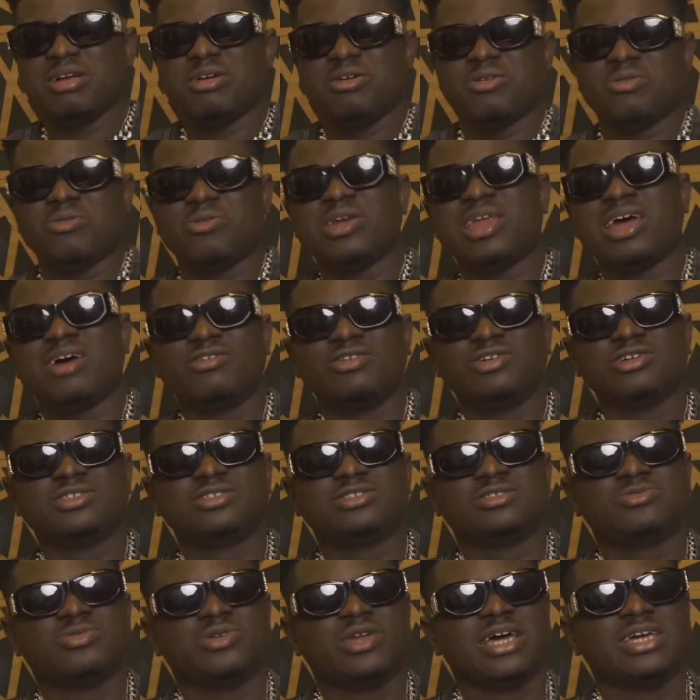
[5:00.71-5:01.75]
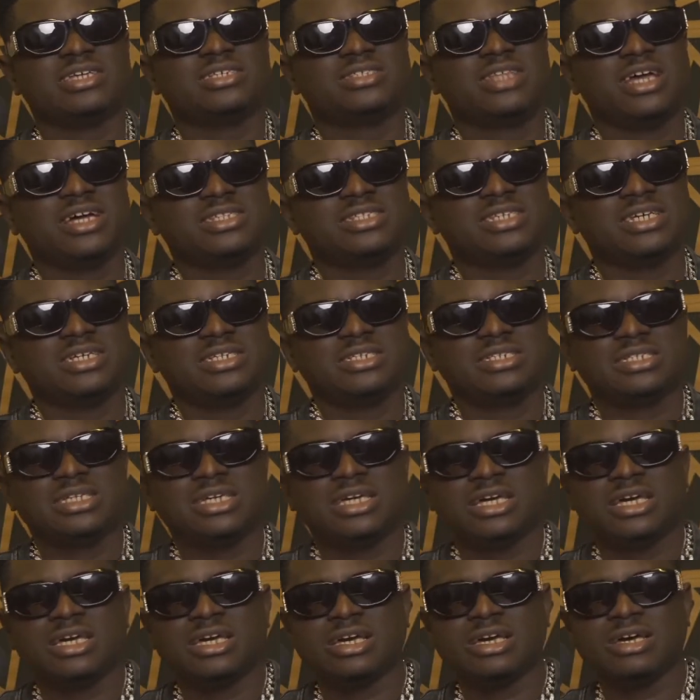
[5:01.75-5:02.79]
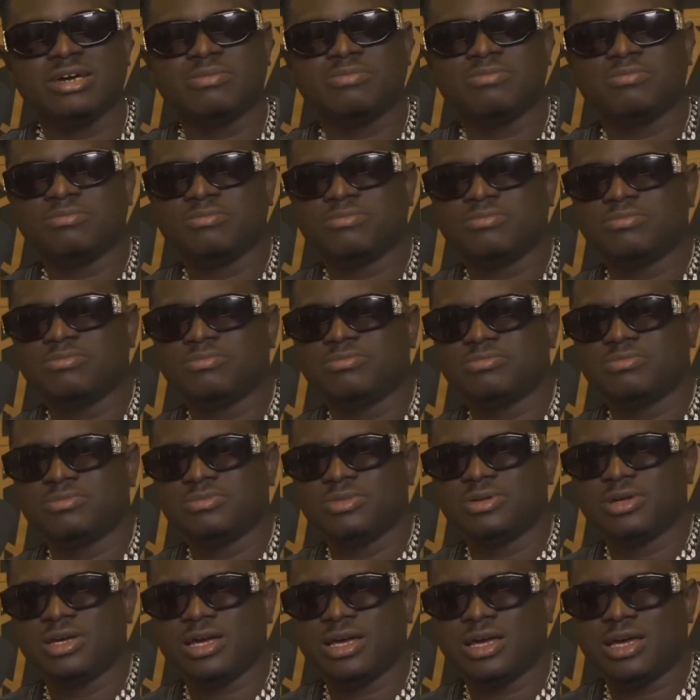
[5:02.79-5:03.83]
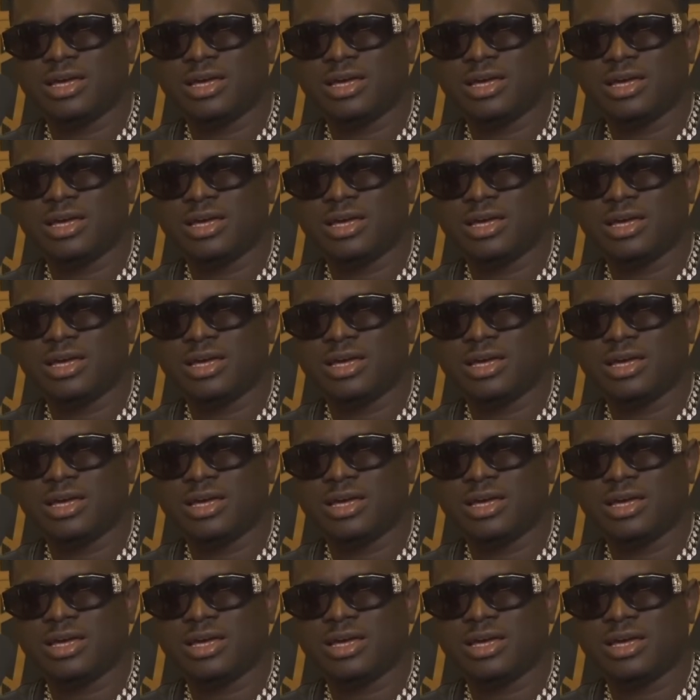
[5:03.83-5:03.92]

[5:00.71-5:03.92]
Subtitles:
When I started, I